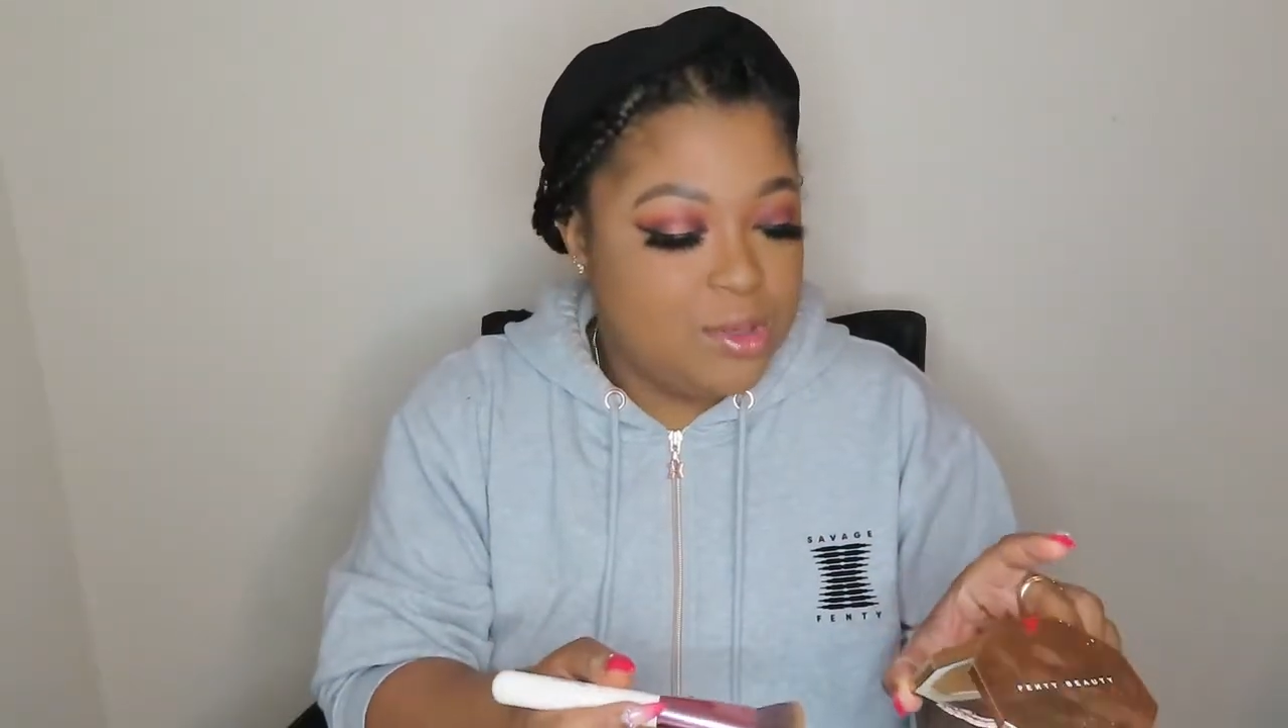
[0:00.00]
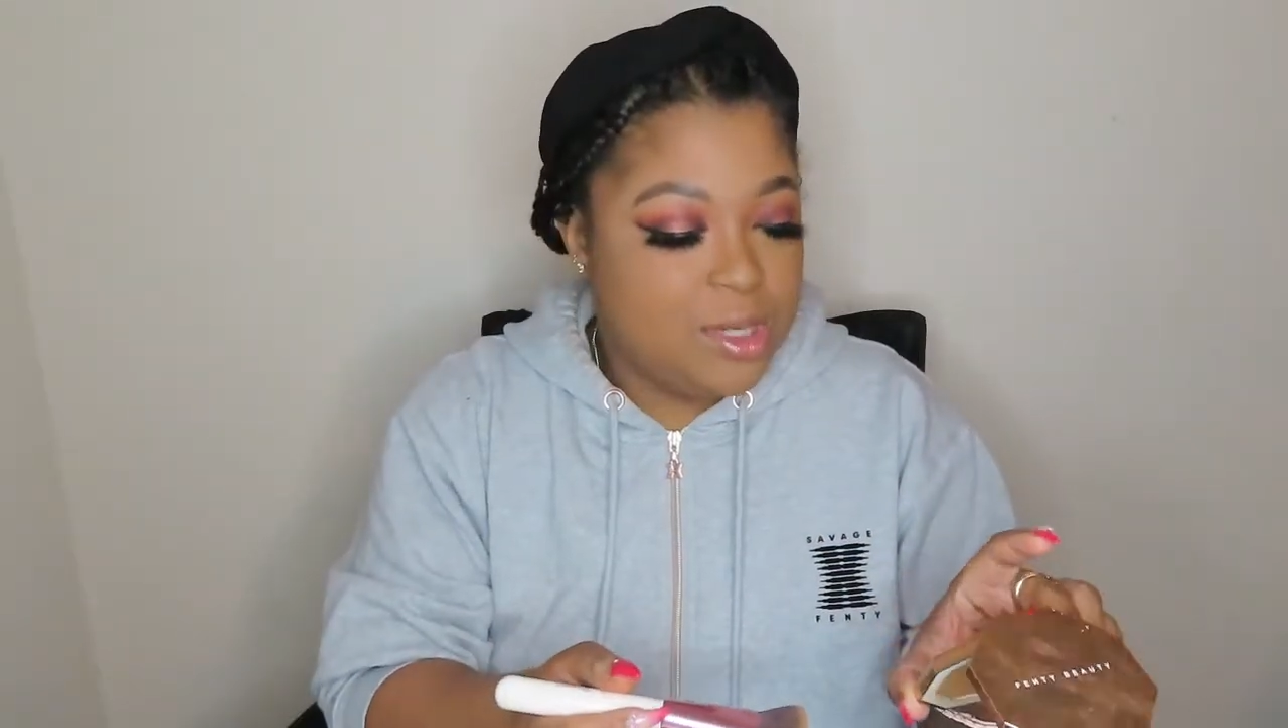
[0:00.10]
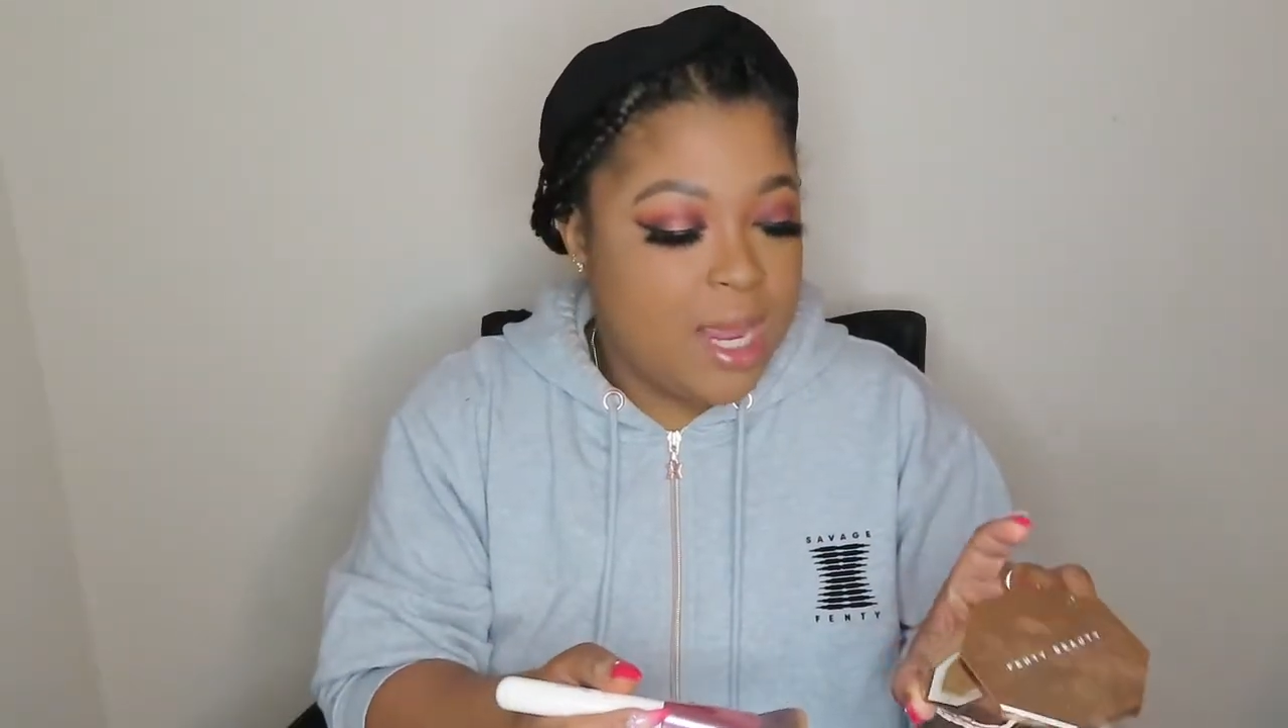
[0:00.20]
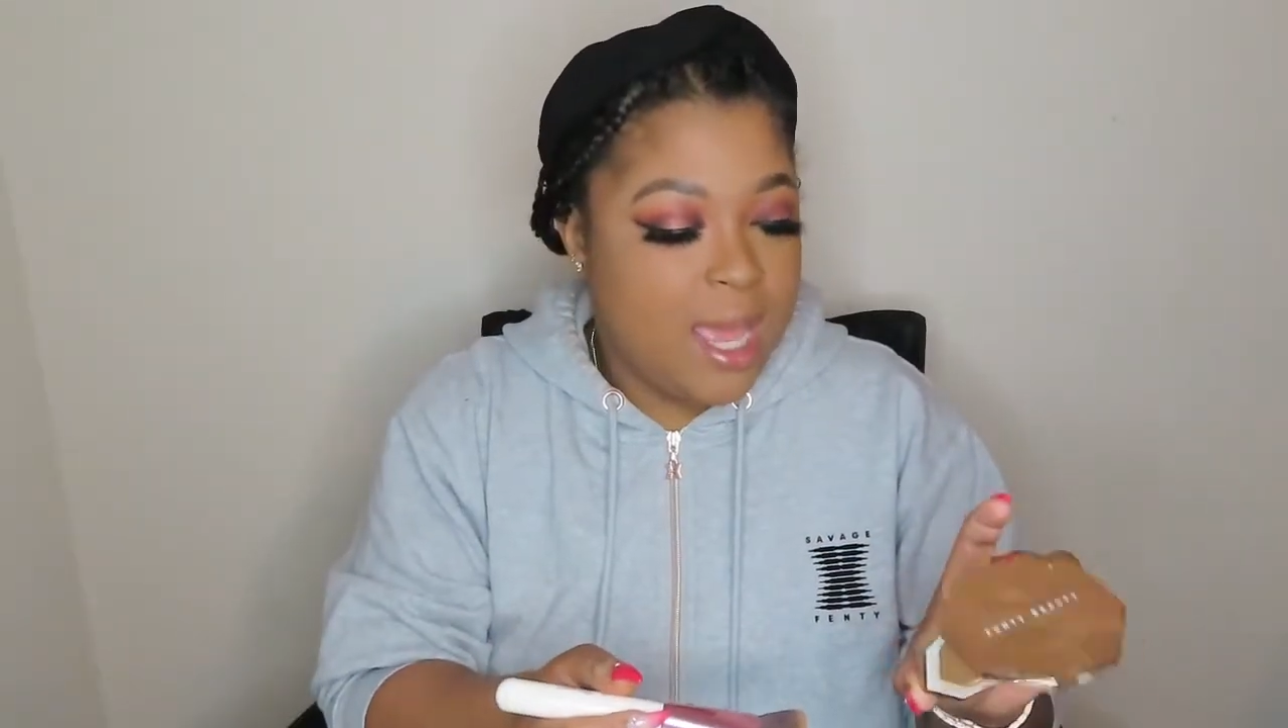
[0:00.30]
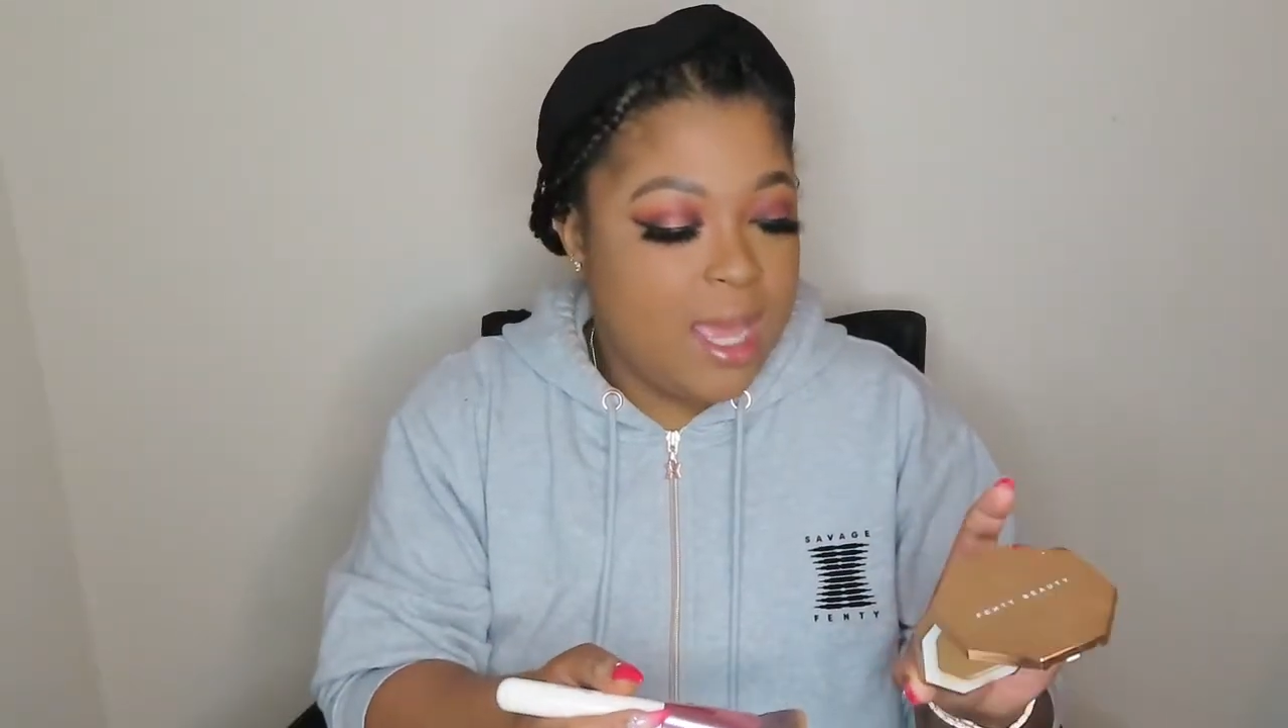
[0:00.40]
to
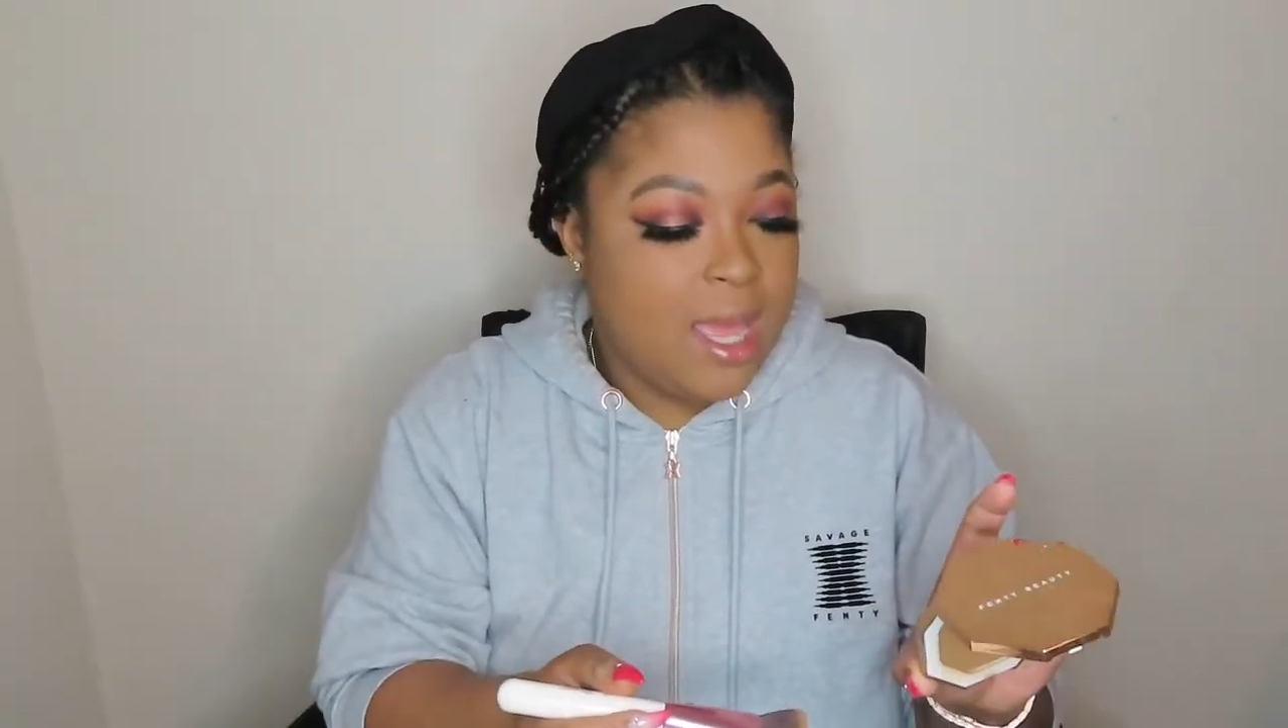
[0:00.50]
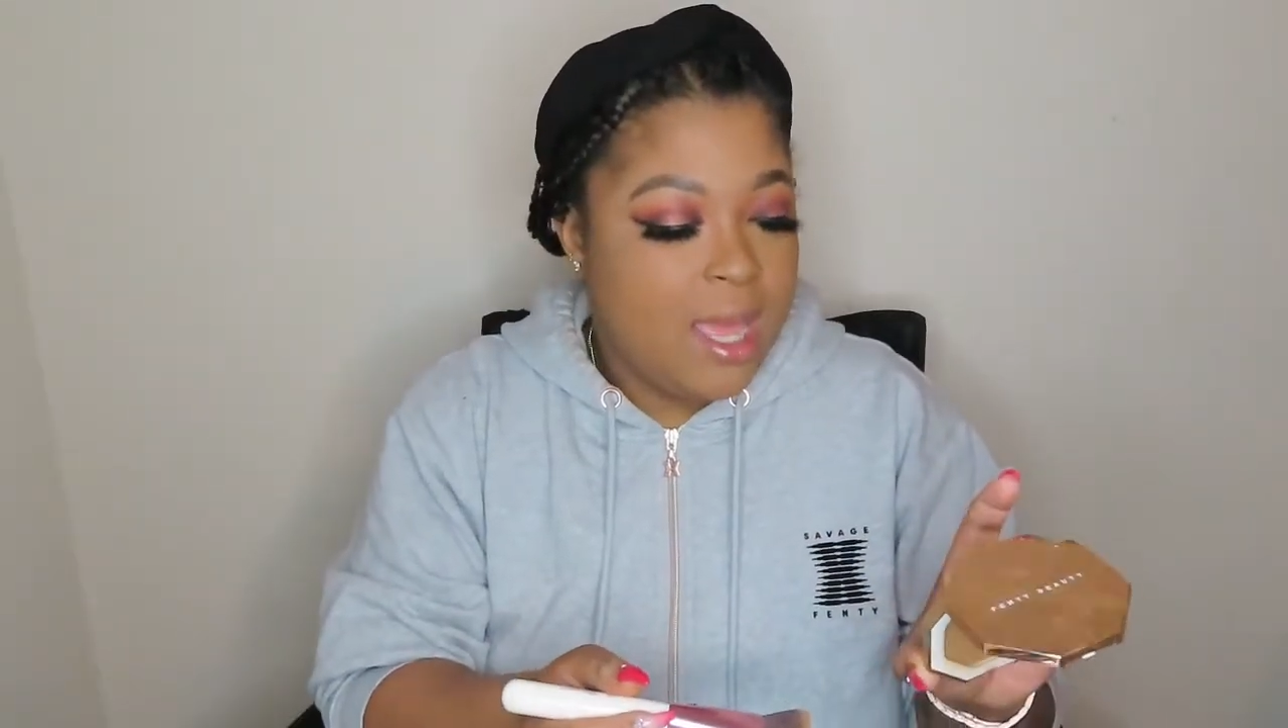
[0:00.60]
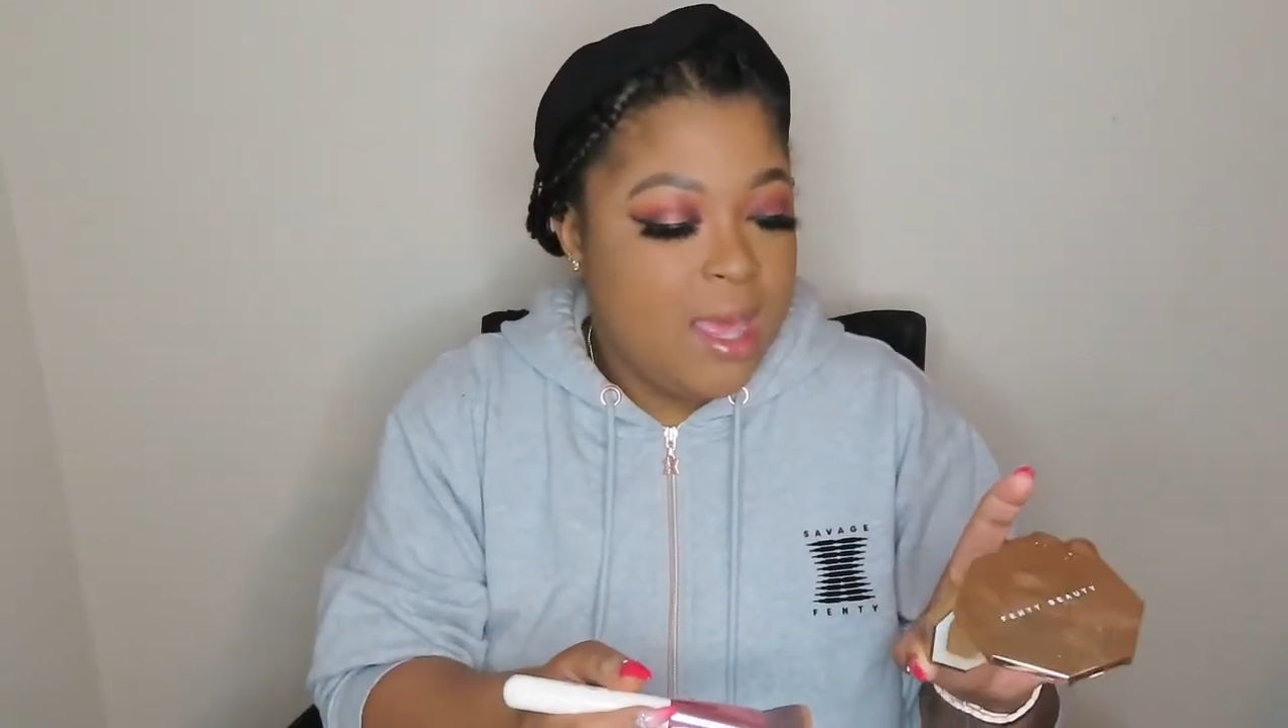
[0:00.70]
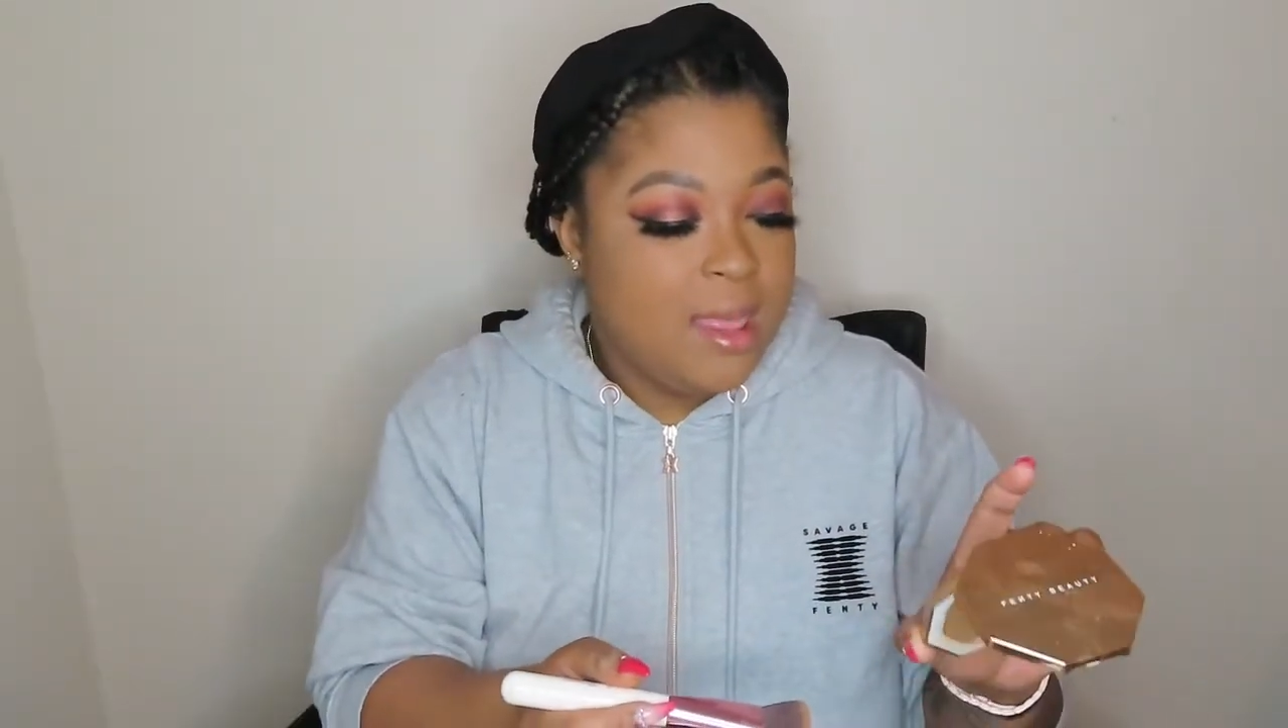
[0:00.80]
take